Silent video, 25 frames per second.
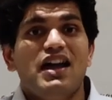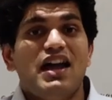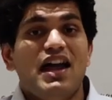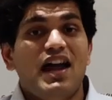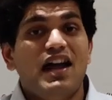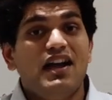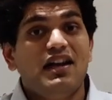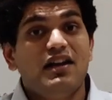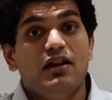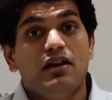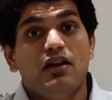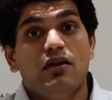
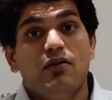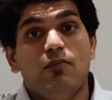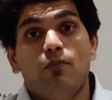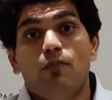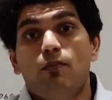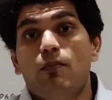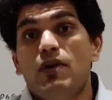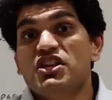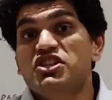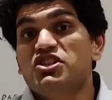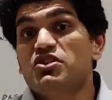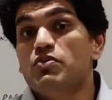And
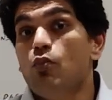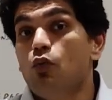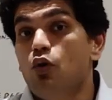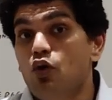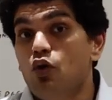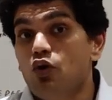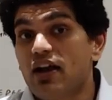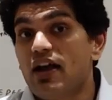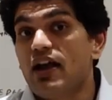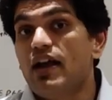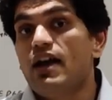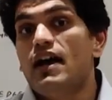much
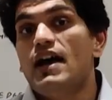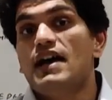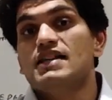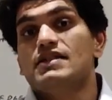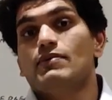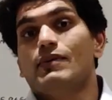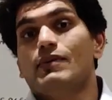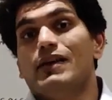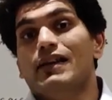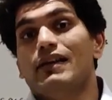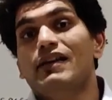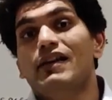more
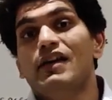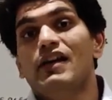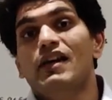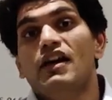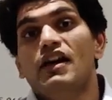as well.